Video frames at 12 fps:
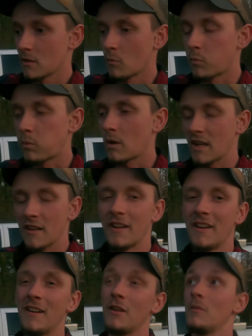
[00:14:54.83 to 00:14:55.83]

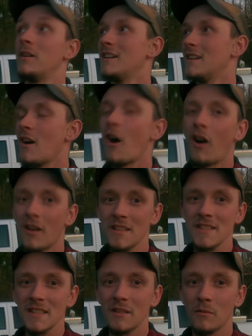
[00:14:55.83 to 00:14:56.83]

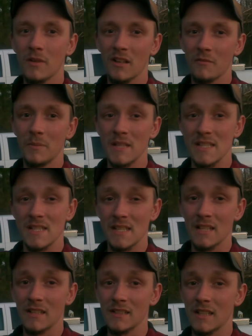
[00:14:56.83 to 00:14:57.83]
Honestly, what I've been
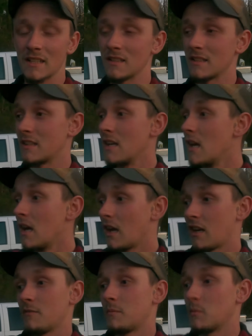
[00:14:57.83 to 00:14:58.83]
seeing lately,
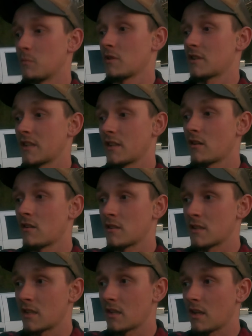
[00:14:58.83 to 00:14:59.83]
I've been working
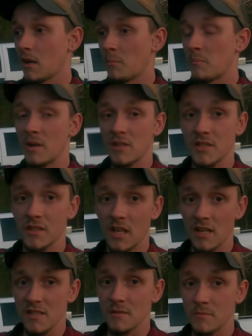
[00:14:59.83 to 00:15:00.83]
on a bunch of
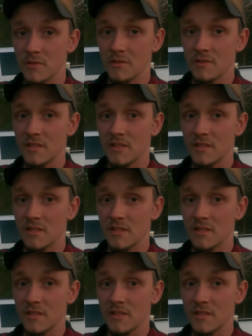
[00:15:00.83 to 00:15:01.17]
customers'